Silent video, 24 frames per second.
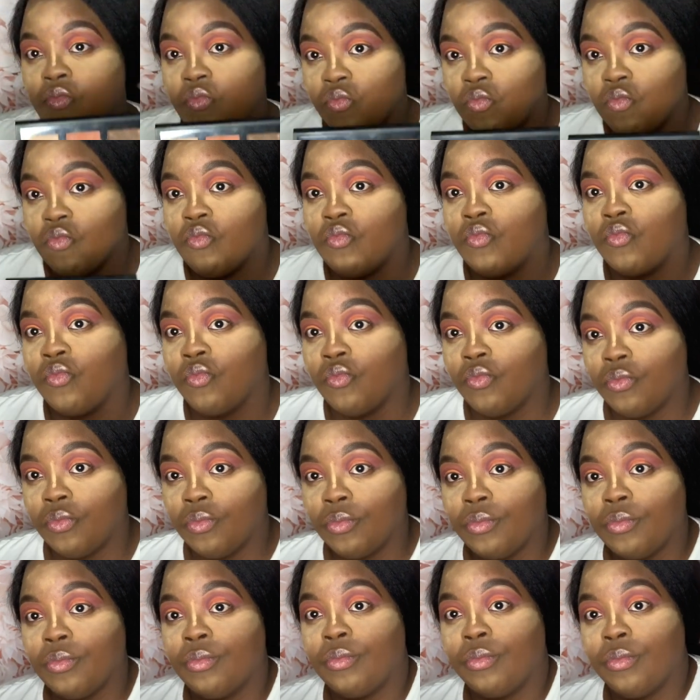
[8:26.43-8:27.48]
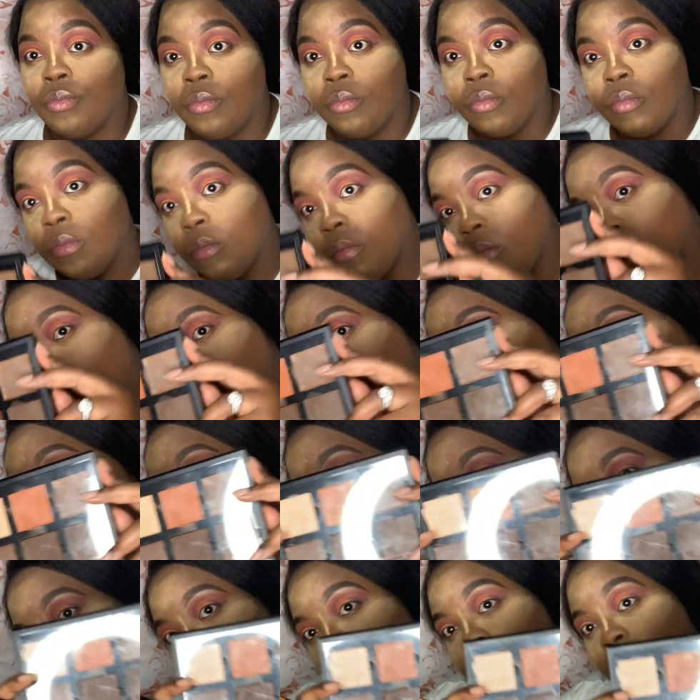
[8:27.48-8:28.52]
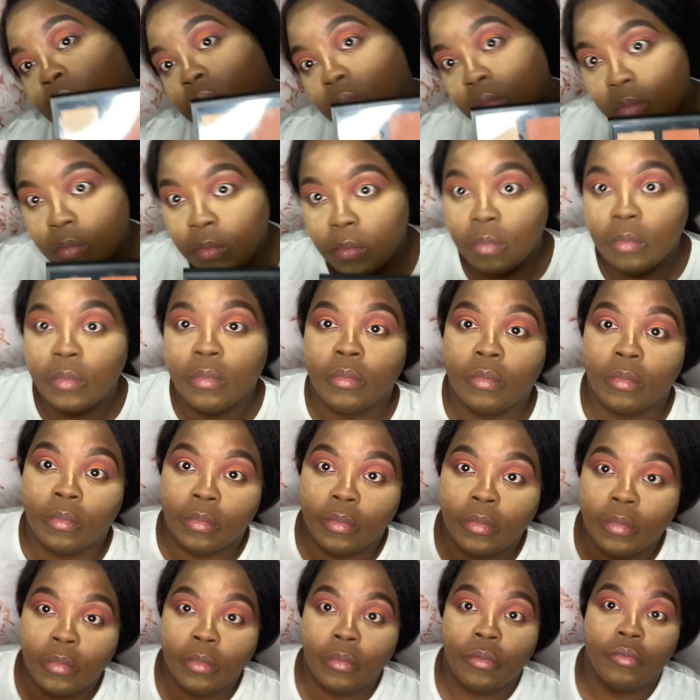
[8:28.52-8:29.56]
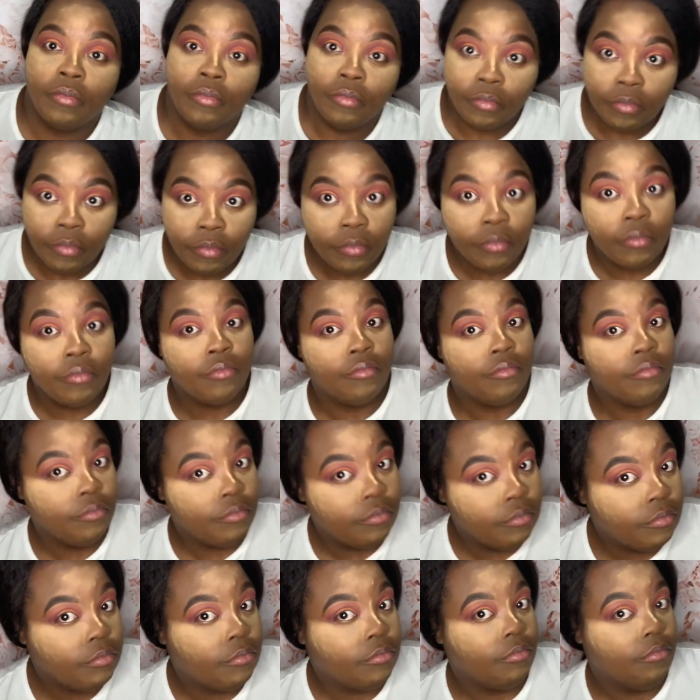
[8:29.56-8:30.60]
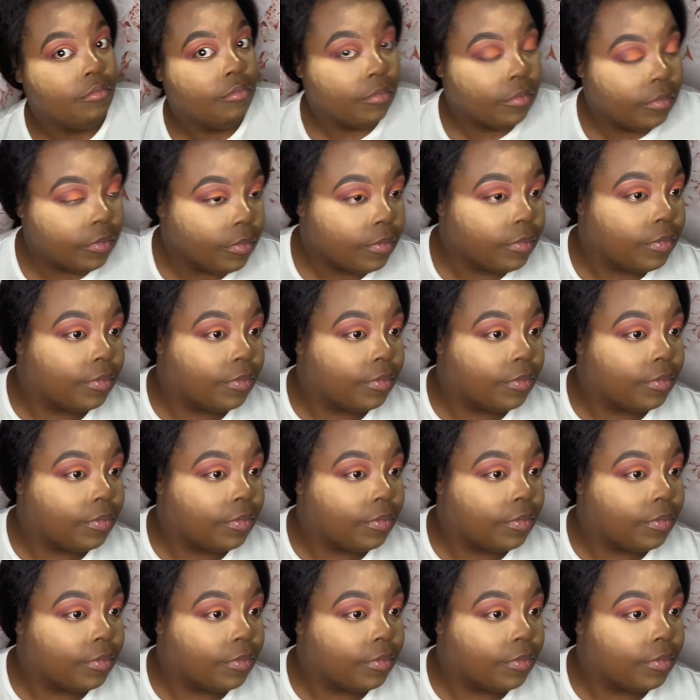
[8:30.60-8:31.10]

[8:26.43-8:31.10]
y'all, I be in a zone when I'm baking. But this is my Anastasia